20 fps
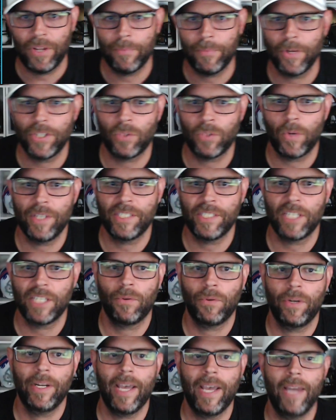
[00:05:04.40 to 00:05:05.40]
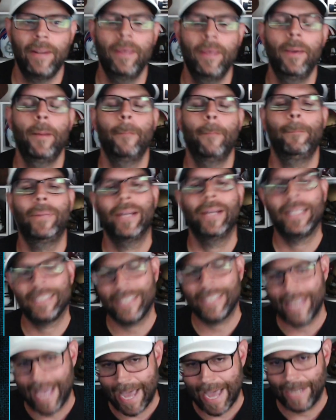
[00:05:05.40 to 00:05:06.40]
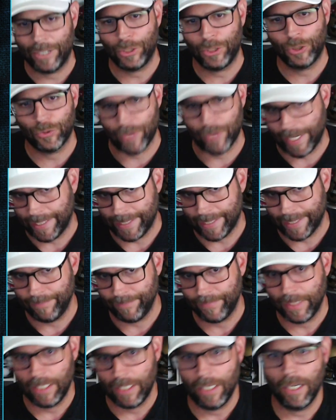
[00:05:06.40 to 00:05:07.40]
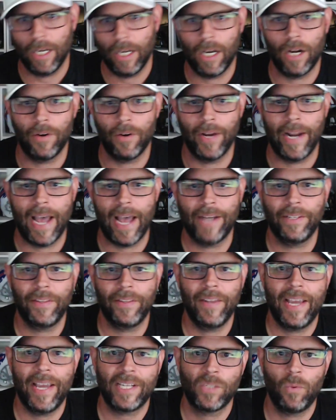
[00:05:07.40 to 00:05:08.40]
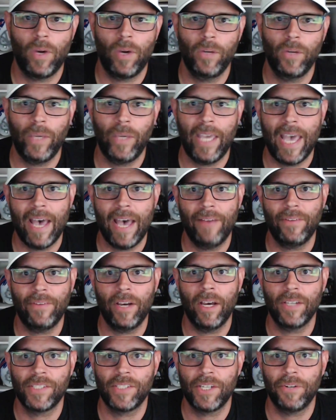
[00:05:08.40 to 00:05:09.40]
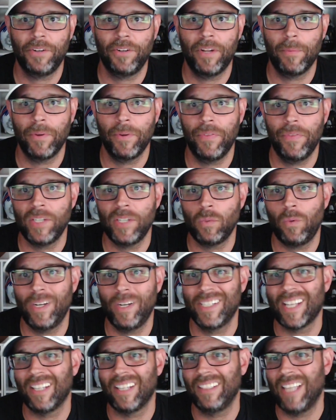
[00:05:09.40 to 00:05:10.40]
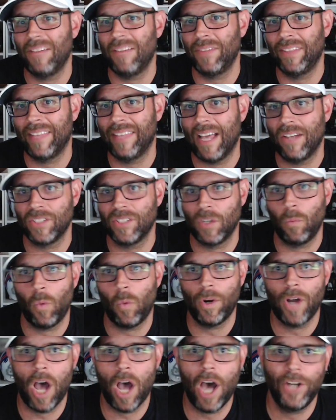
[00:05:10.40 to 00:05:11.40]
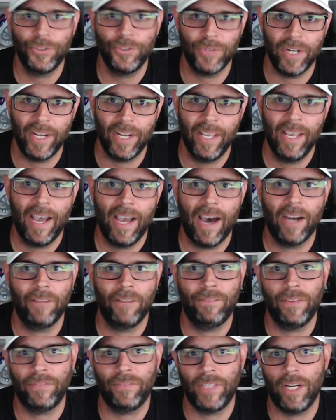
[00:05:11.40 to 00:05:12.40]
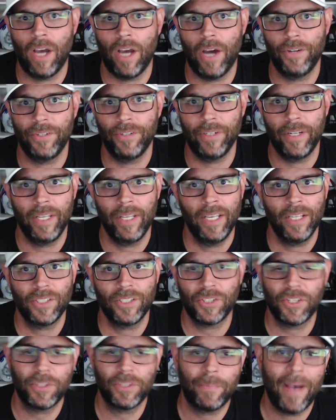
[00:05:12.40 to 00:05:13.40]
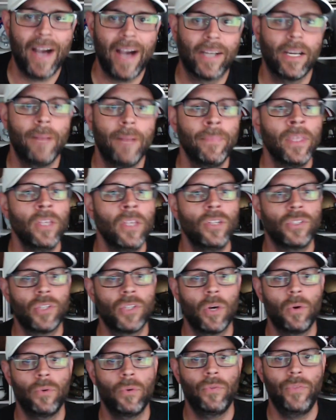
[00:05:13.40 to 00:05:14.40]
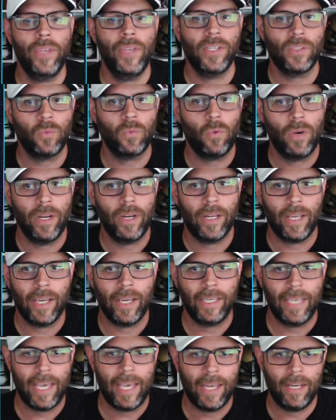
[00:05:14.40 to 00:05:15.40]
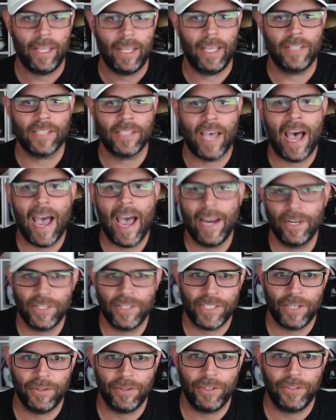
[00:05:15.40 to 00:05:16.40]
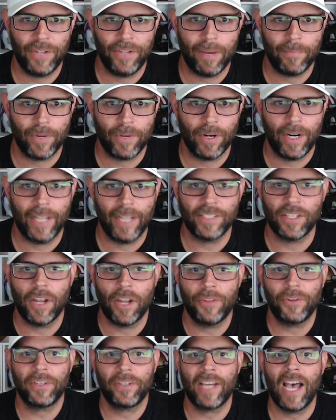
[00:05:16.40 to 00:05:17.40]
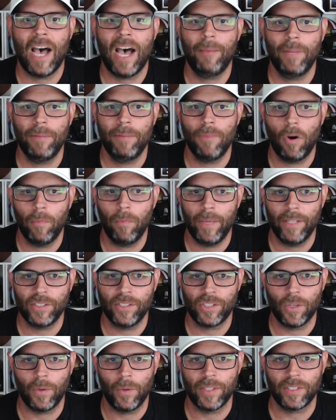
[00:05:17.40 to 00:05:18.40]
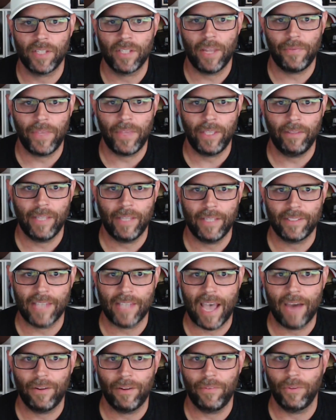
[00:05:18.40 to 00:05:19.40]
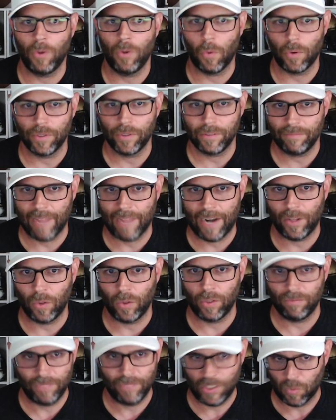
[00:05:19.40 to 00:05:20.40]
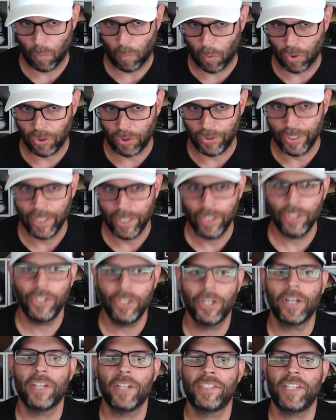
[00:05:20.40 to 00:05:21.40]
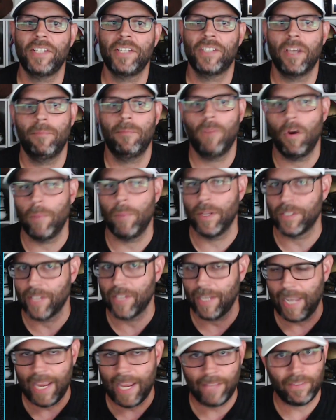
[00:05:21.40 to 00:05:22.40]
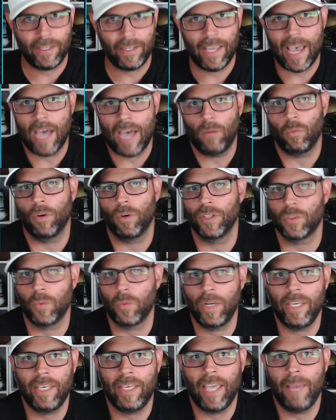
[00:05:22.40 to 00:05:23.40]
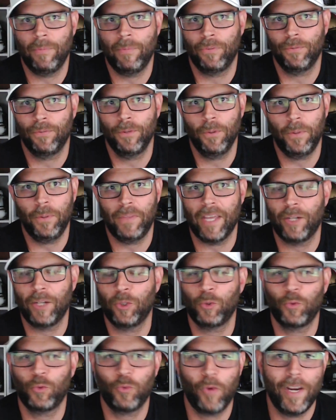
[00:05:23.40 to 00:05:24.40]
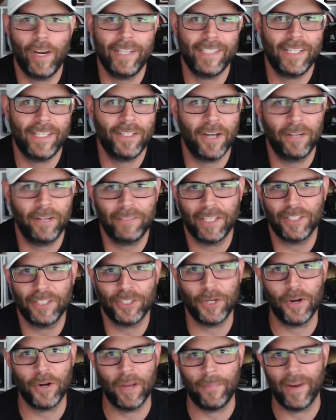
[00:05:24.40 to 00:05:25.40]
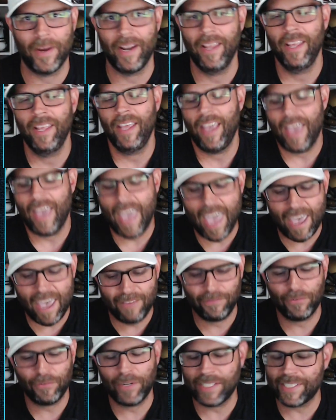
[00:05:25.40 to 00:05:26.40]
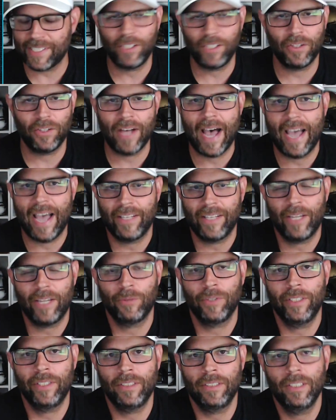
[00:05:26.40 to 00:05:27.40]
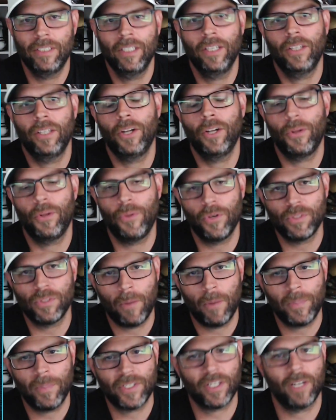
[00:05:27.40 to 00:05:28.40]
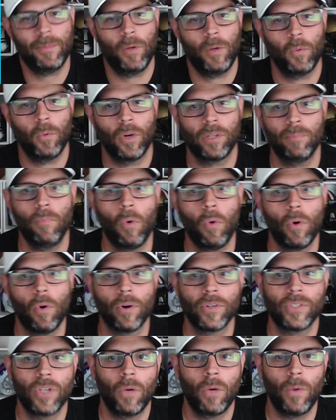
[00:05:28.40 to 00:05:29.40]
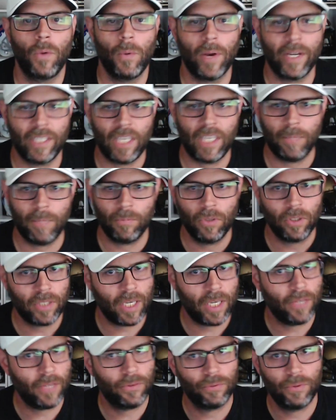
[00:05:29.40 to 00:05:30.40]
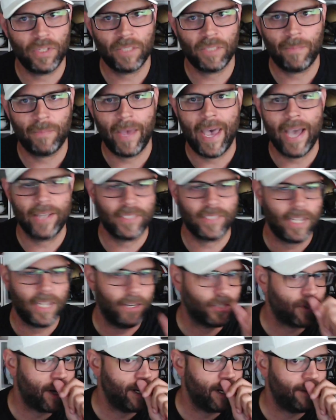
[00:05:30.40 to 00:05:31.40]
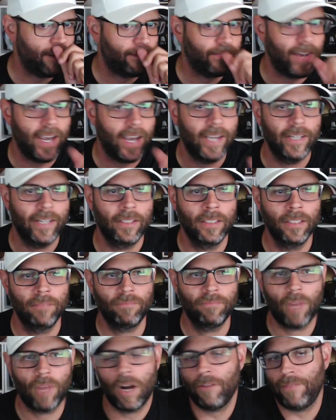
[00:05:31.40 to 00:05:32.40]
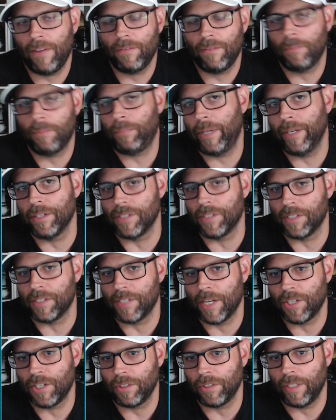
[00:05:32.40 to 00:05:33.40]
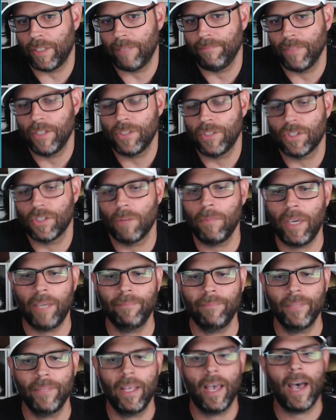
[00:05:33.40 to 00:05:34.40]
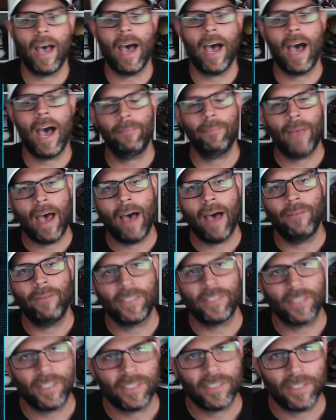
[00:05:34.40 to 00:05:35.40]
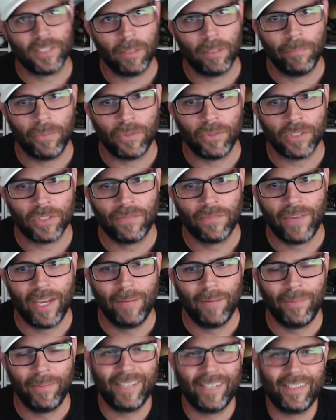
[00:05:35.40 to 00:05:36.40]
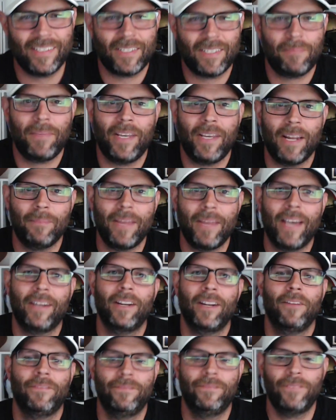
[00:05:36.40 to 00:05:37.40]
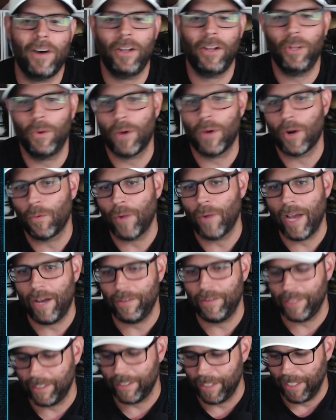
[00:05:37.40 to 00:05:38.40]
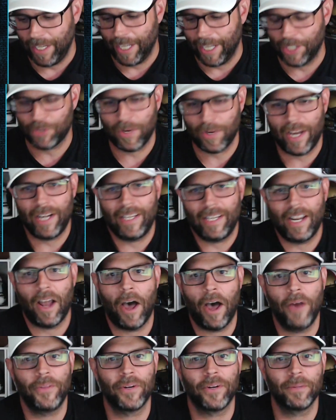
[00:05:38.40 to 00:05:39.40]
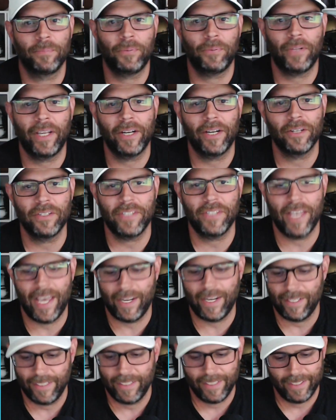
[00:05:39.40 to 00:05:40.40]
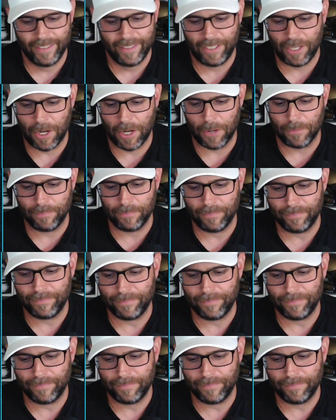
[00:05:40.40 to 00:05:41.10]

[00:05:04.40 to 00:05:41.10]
number, twenty-six forty-nine, but it's not great. All right, on to the next one. We have a serial number. This one is eleven thousand one hundred out of fifteen hundred, Serge Ibaka. So this one, again, it's a higher serial number. It's another common moment, so it's nothing that's out of the or out of the, this world. You're going to see some moments like Anthony Edwards when he came through with that crazy dunk that showed up on every single highlight reel. You know, those moments are going to be worth more. So we want to keep looking through these packs and trying to find our favorite players, essentially. So me, I'm obviously still a Bulls fan, but that doesn't mean I'm not going to follow around and, and try and get other players that, you know,